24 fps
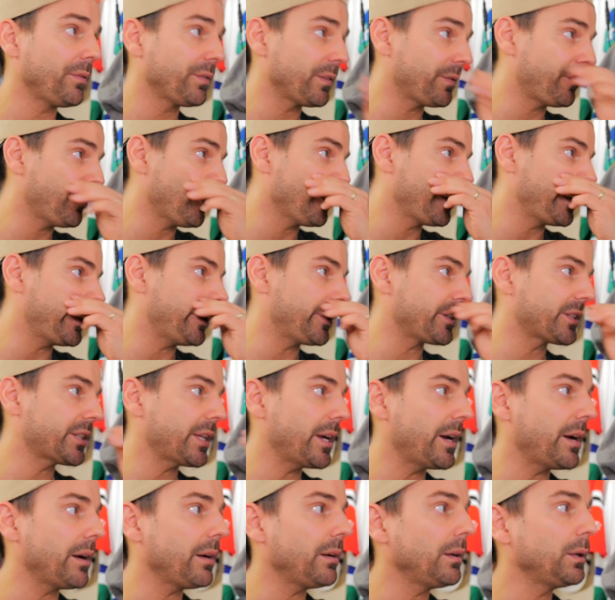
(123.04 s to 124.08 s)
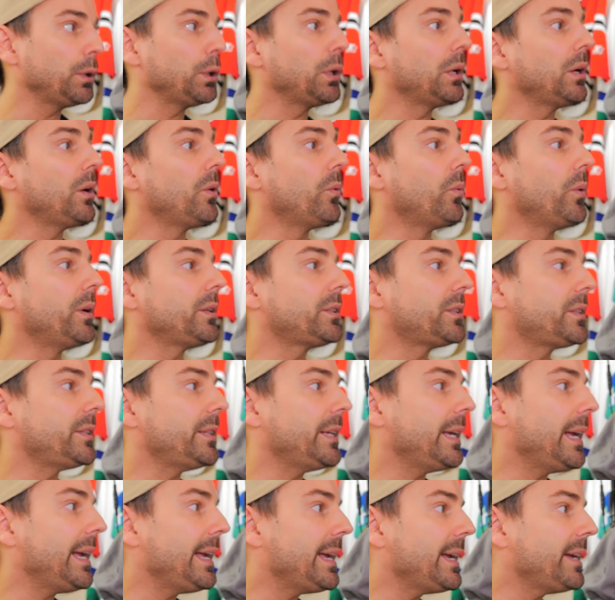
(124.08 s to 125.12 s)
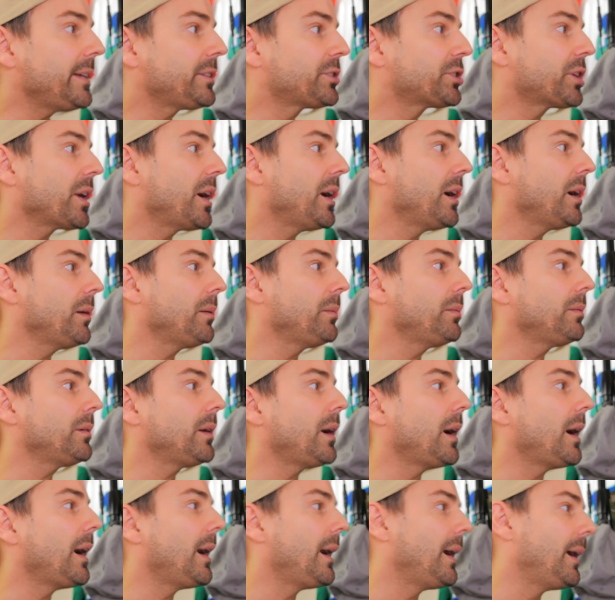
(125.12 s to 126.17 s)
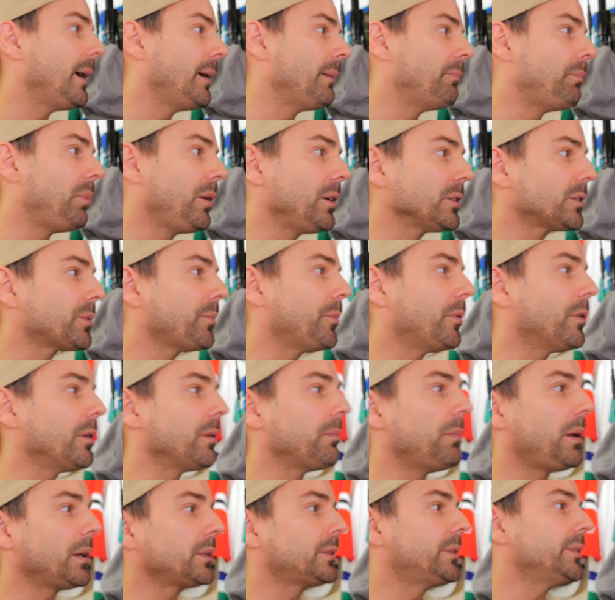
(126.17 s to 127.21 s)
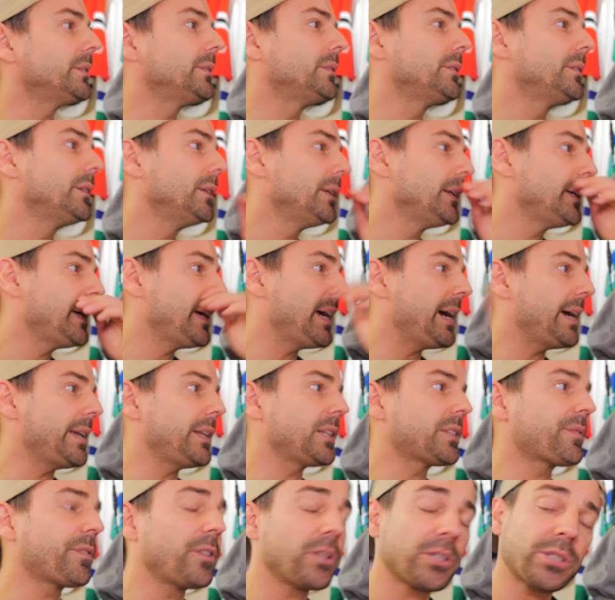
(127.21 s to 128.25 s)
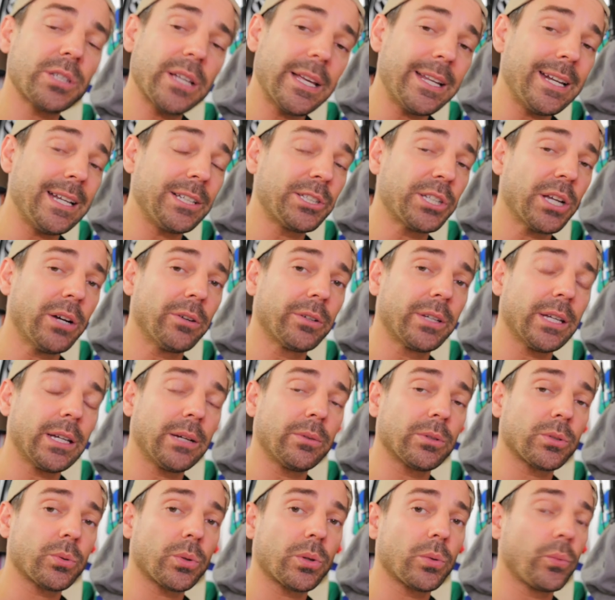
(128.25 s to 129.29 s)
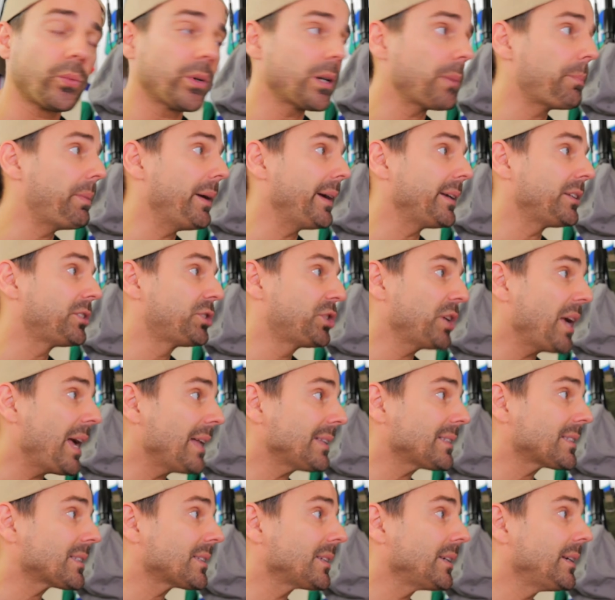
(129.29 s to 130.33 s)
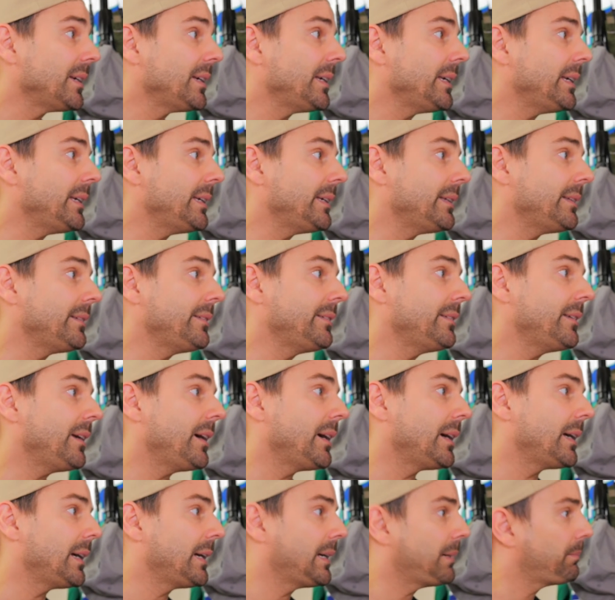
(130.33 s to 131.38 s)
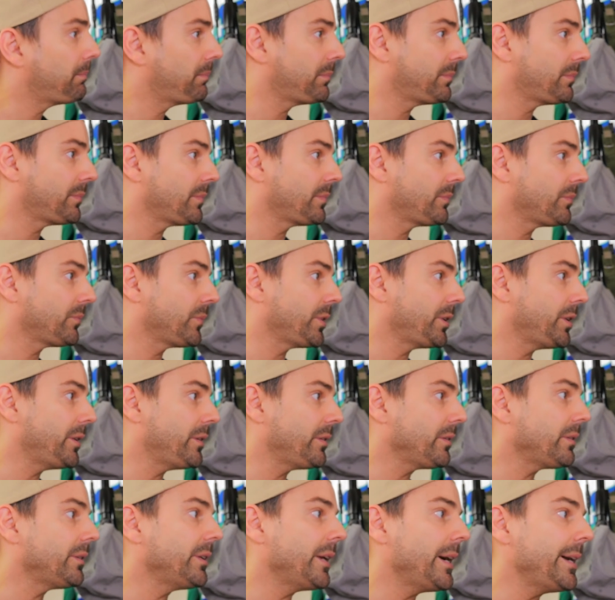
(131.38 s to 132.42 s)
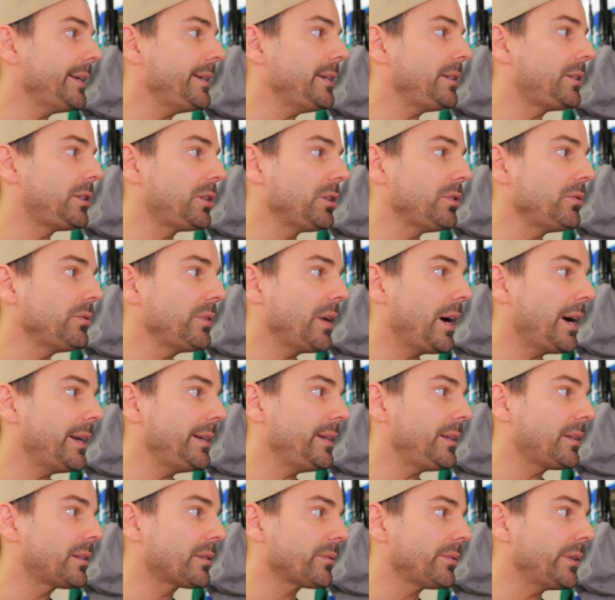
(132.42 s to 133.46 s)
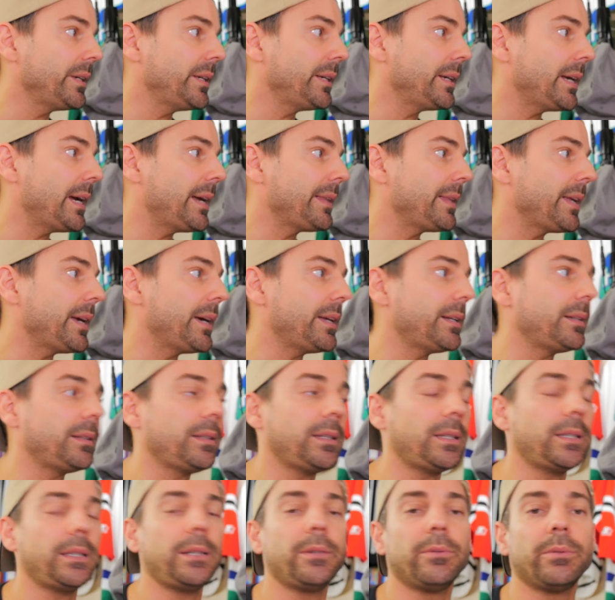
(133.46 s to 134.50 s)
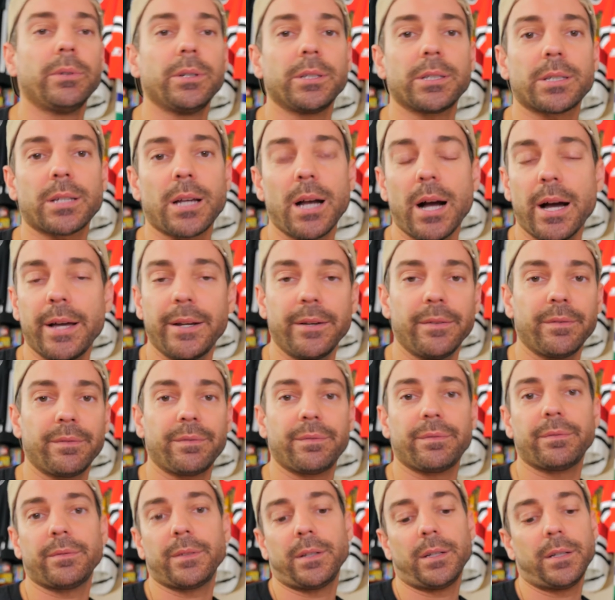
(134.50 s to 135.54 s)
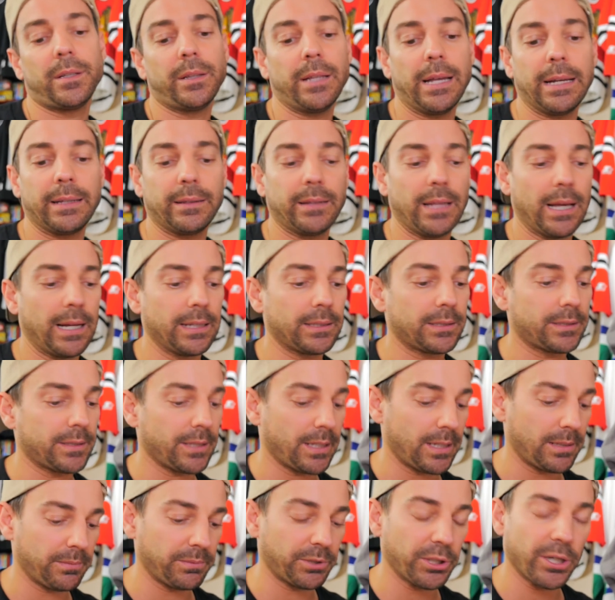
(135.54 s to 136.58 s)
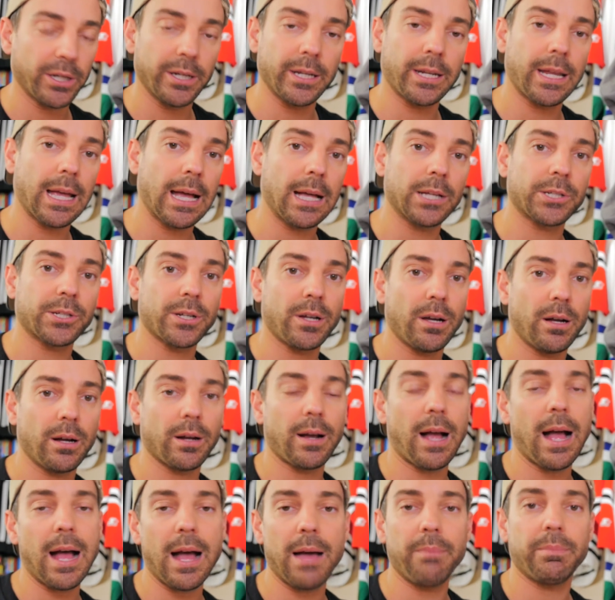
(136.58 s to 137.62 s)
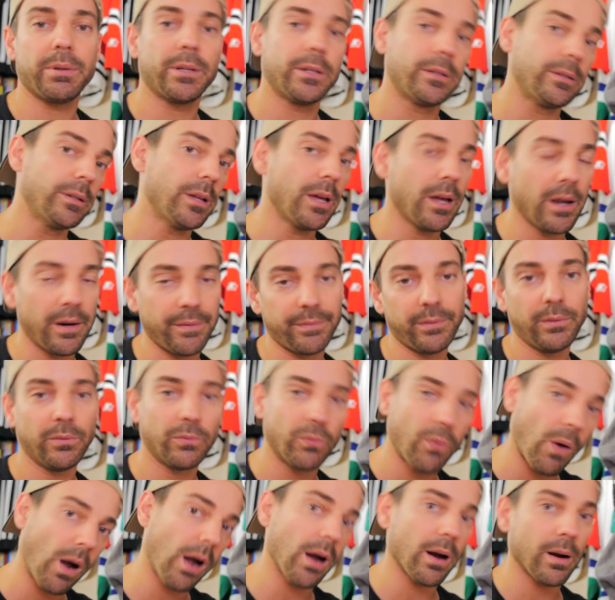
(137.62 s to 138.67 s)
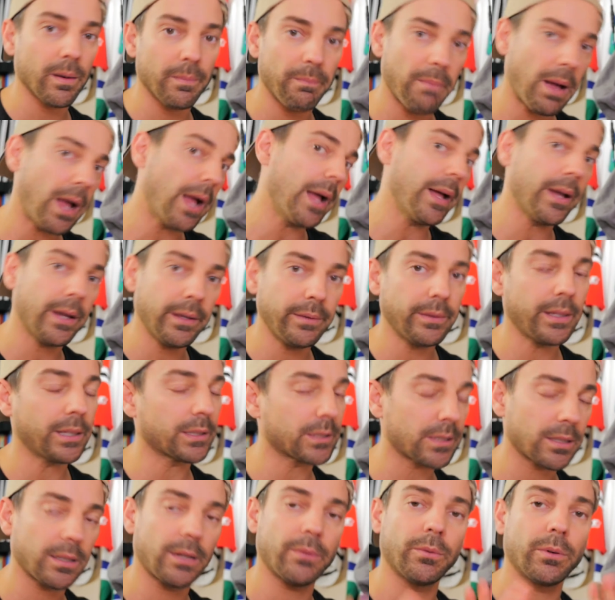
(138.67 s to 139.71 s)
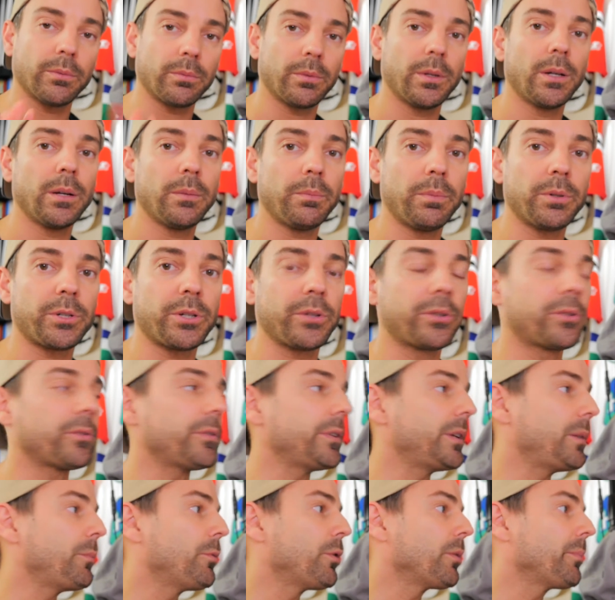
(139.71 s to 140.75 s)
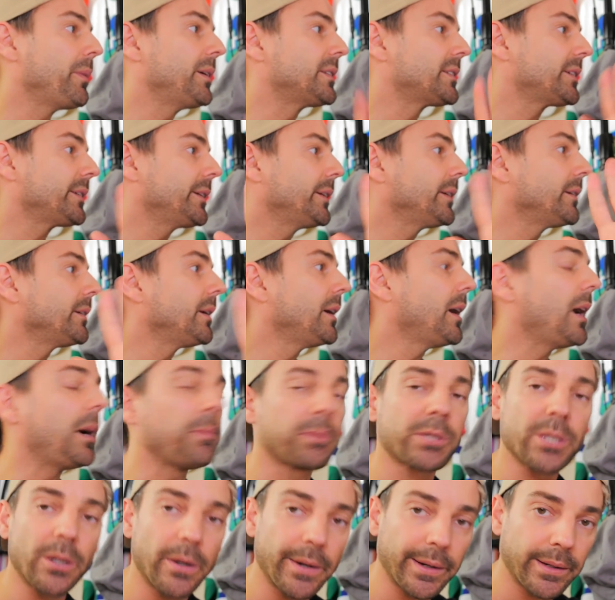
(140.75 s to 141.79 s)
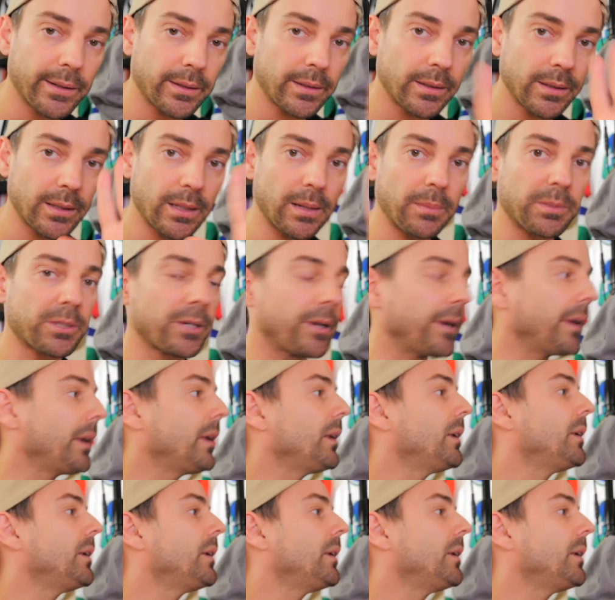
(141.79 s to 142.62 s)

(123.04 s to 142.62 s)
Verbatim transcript: for four years there went to the AHL, um, Baltimore, Moncton, and his first NHL gig was with the Winnipeg Jets in uh, what year? 92, 93. And then he was kind of like that um, Johnny Cash song, I've been everywhere, man. That's I won't put you through any more of my singing. I'm sorry. I'm sorry.